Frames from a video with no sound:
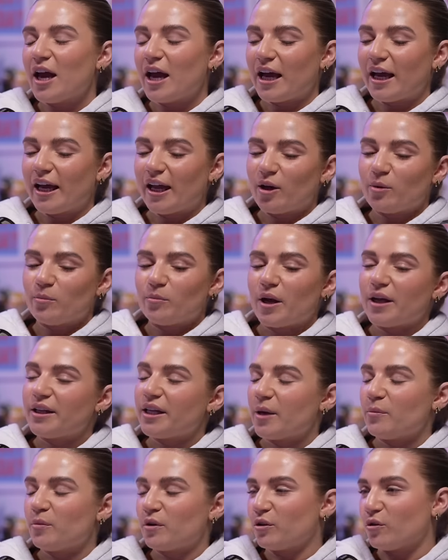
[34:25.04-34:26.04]
And
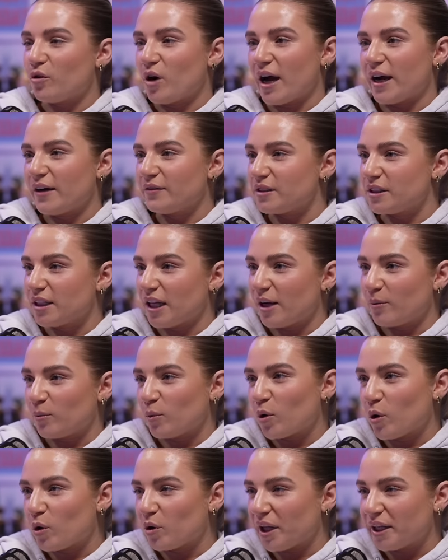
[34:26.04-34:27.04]
then we thought after that we'll
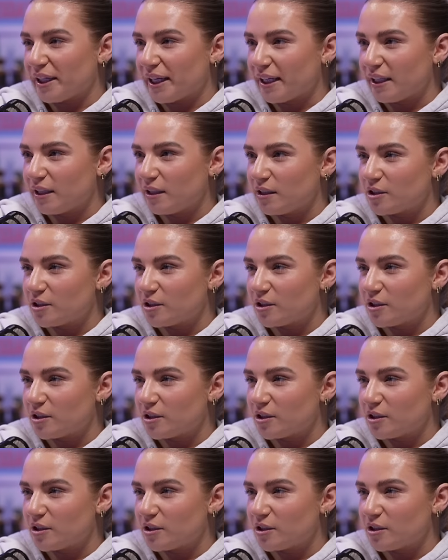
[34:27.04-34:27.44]
call it a night.